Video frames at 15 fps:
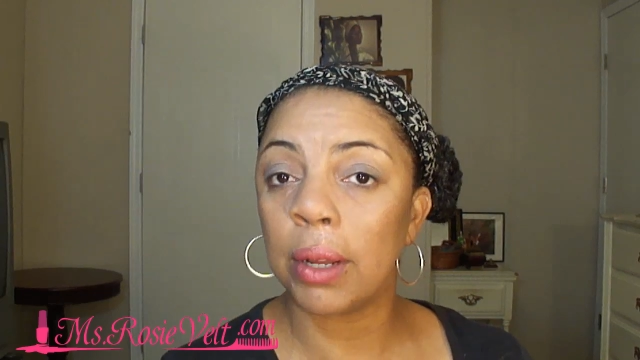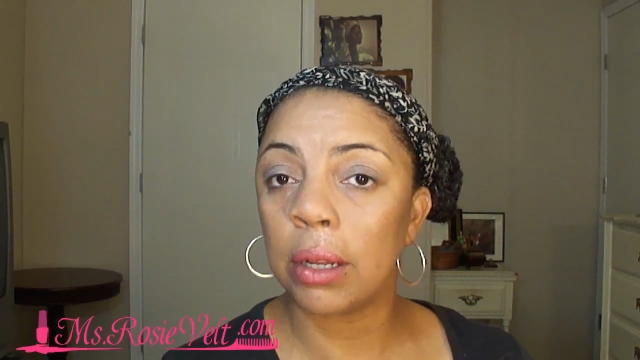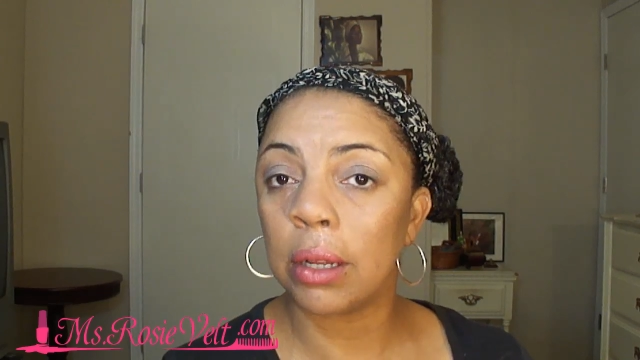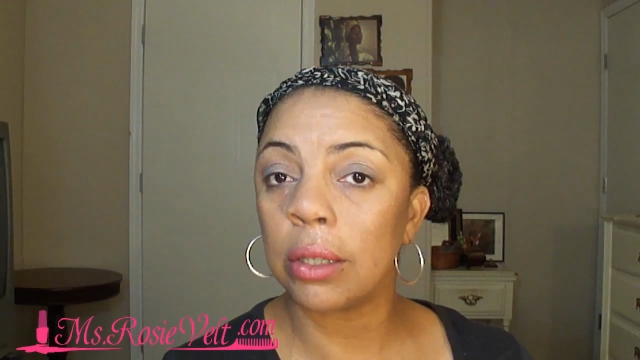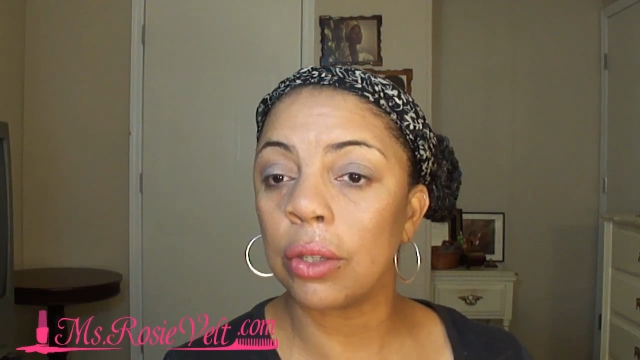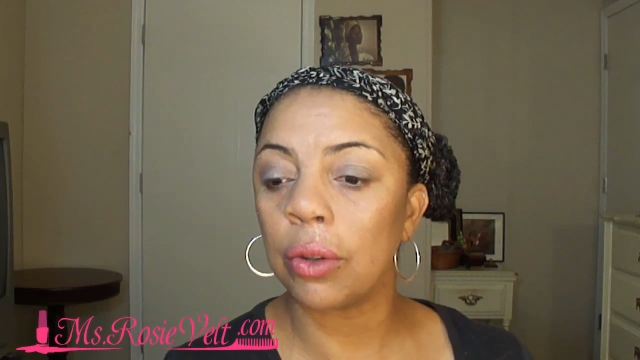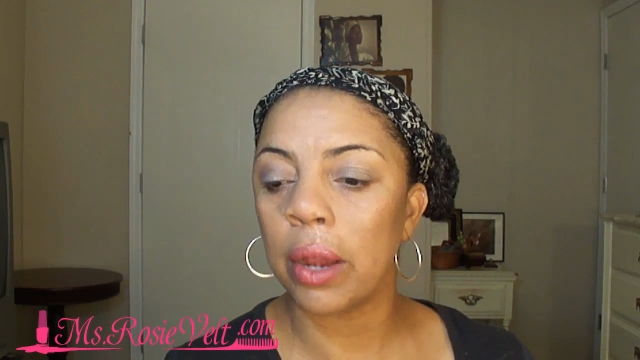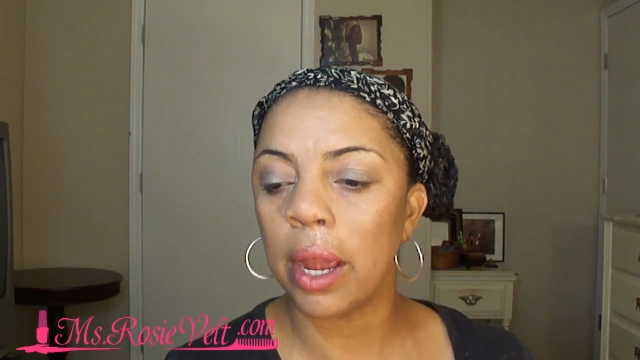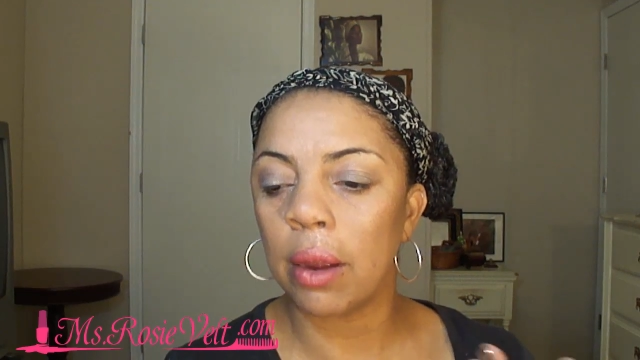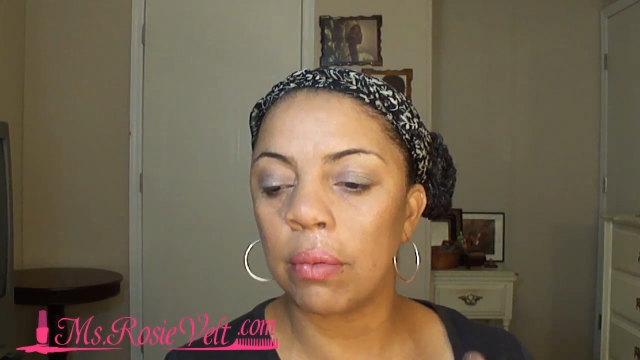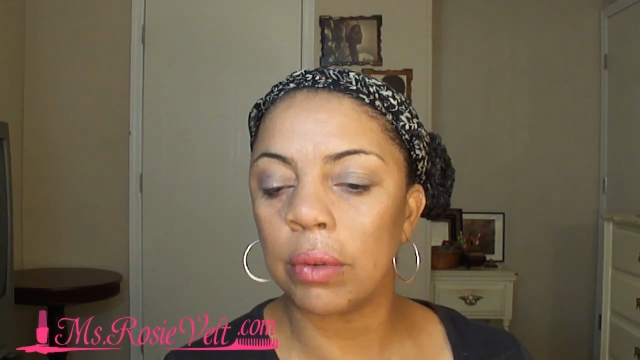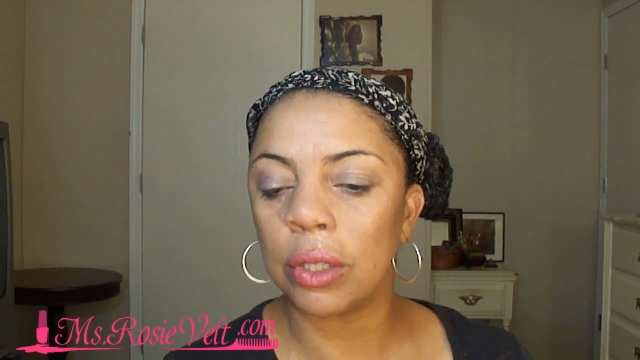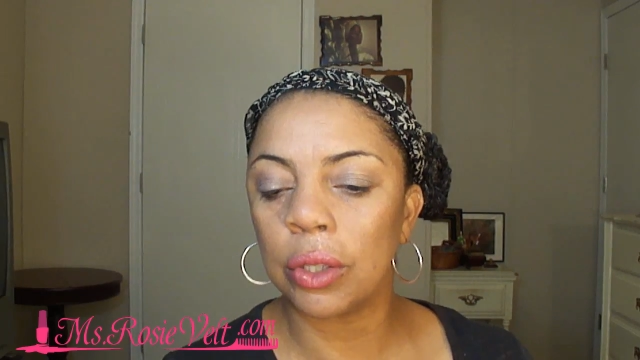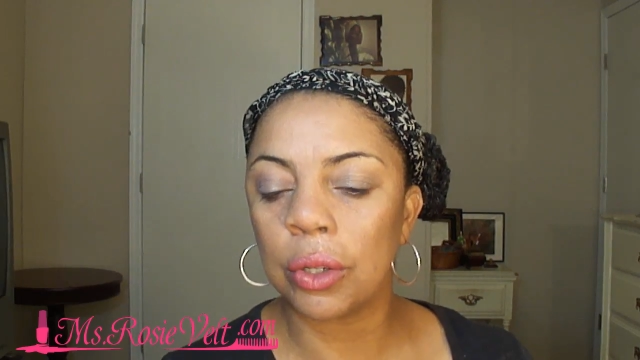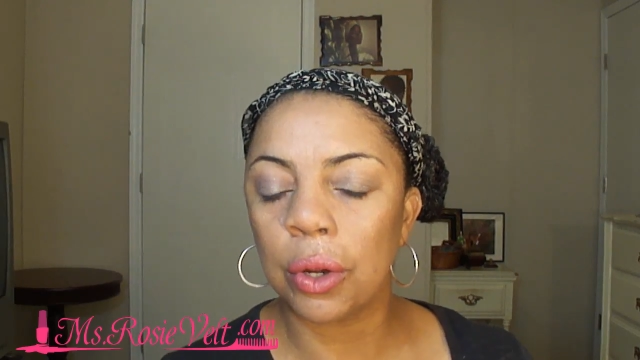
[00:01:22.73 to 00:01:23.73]
because her hair
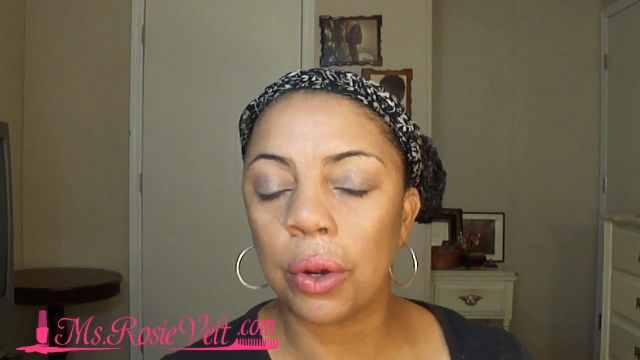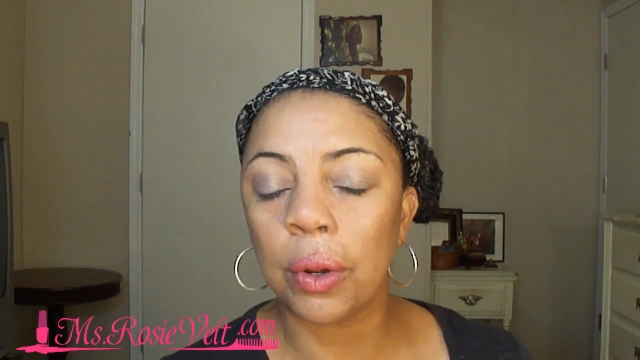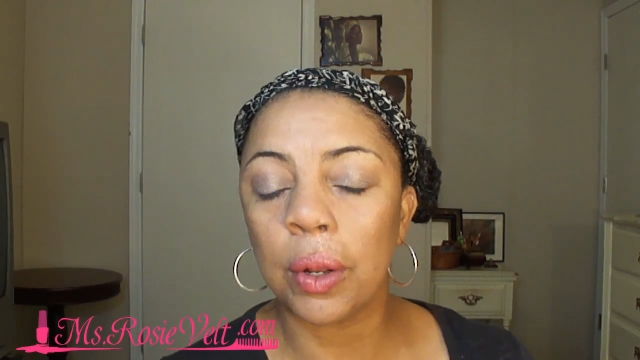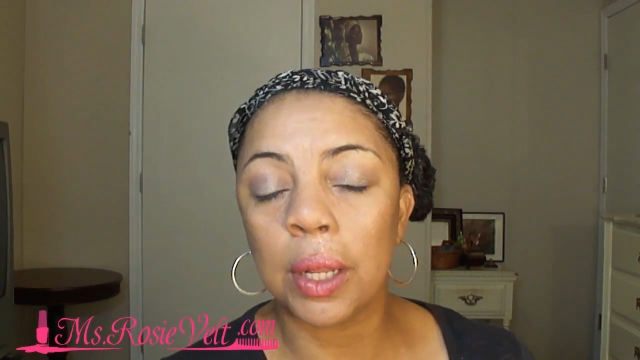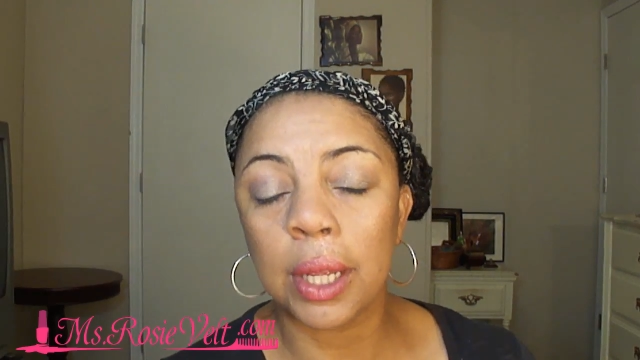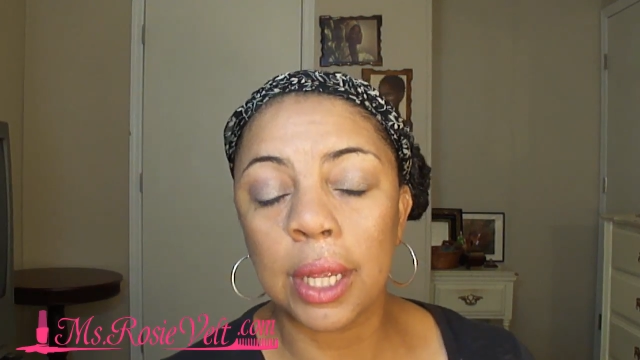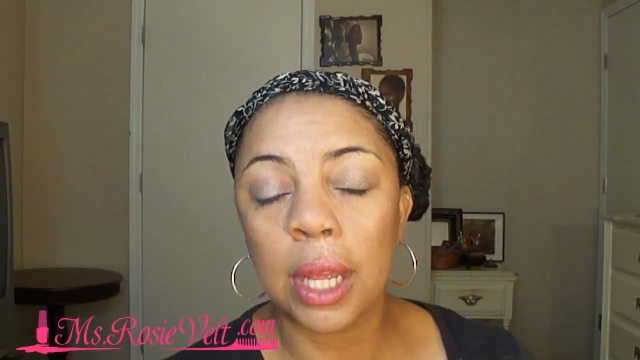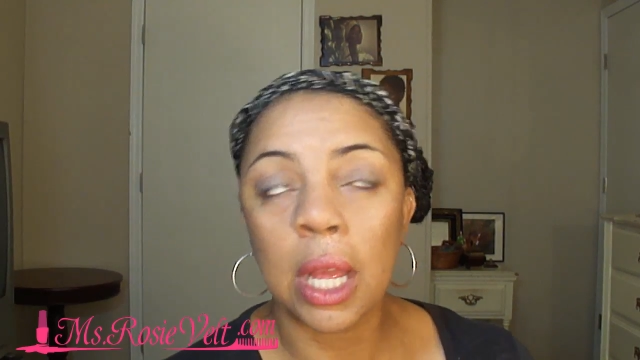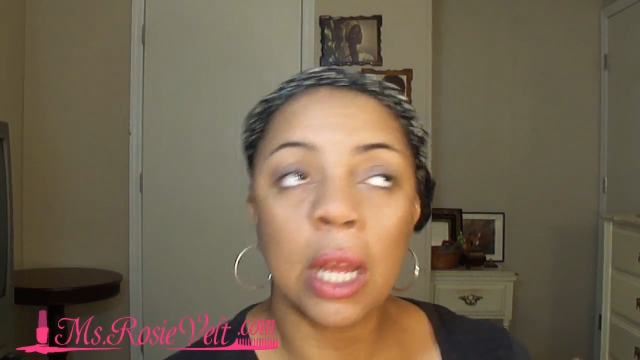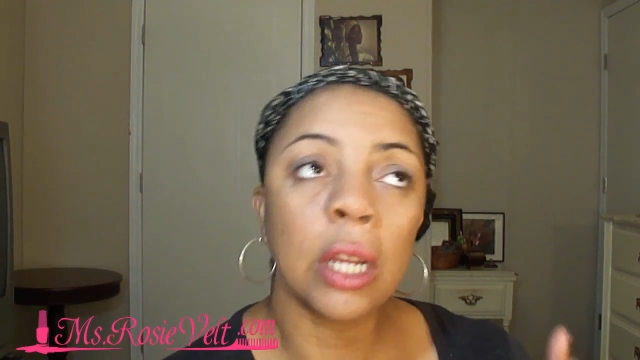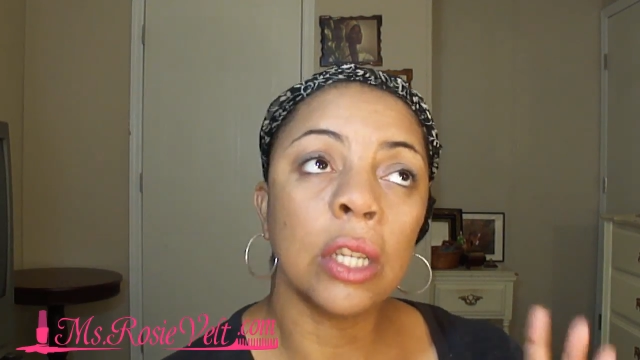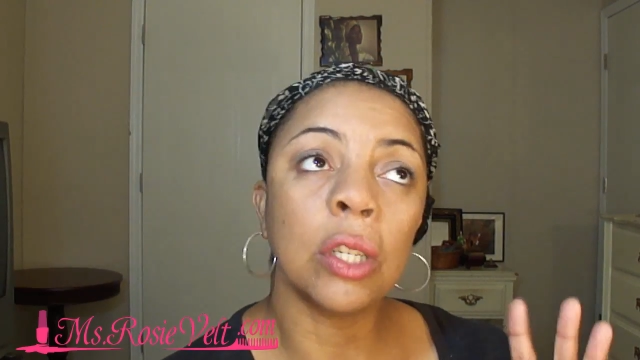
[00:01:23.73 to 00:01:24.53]
was curly.